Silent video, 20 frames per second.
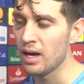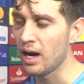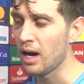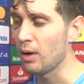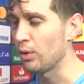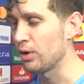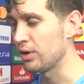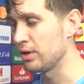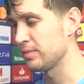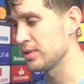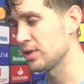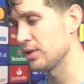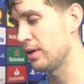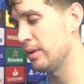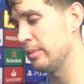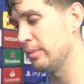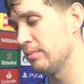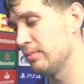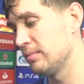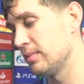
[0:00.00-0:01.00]
I want him to.
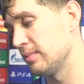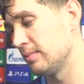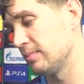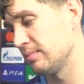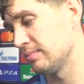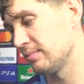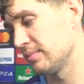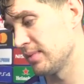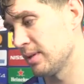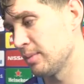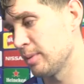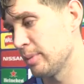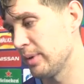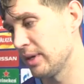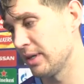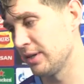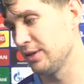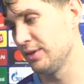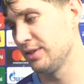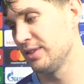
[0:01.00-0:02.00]
I'm I'm a
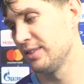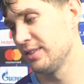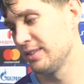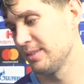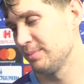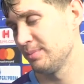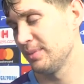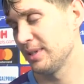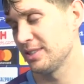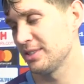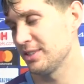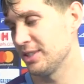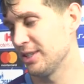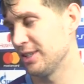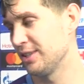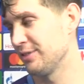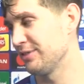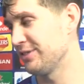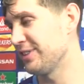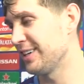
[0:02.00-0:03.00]
big big
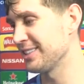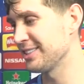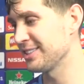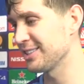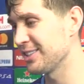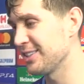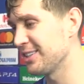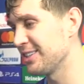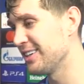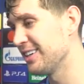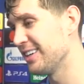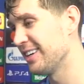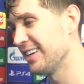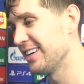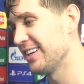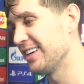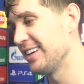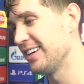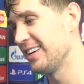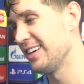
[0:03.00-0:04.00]
Sterling fan, so
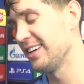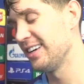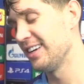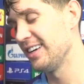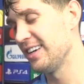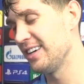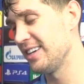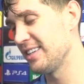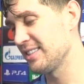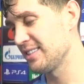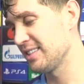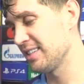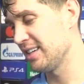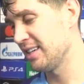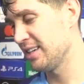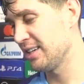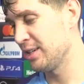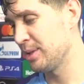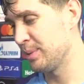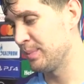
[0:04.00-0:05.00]
it's
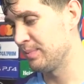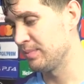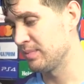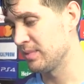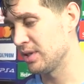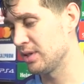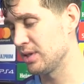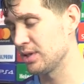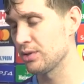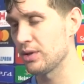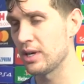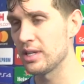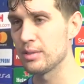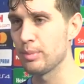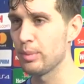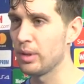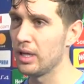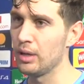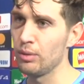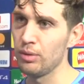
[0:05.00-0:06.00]
um, you know it's great to
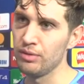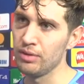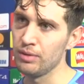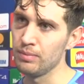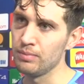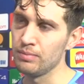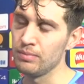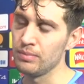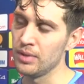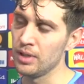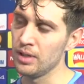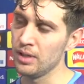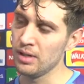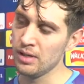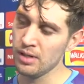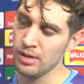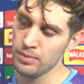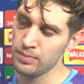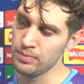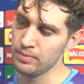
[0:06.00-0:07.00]
play with him
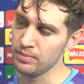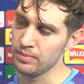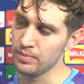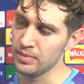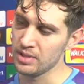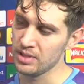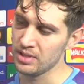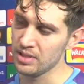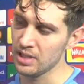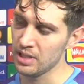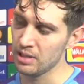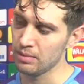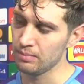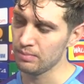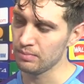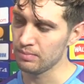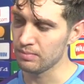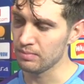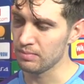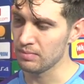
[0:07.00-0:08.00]
um, and see
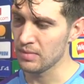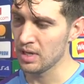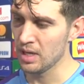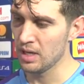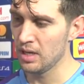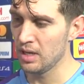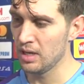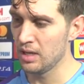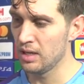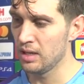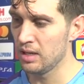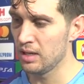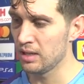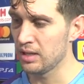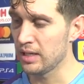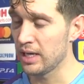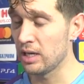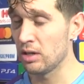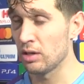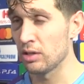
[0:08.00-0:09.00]
him
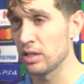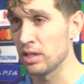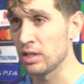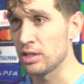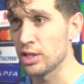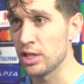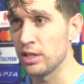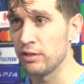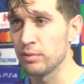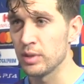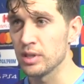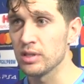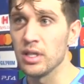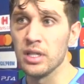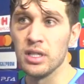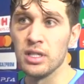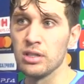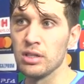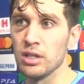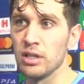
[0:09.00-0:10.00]
getting all the achievements that
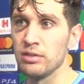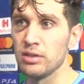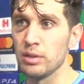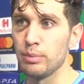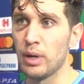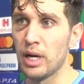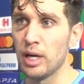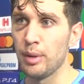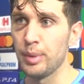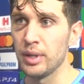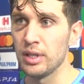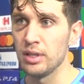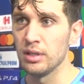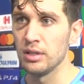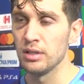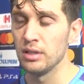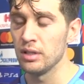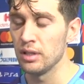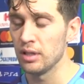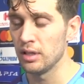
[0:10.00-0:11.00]
he deserves, in my opinion.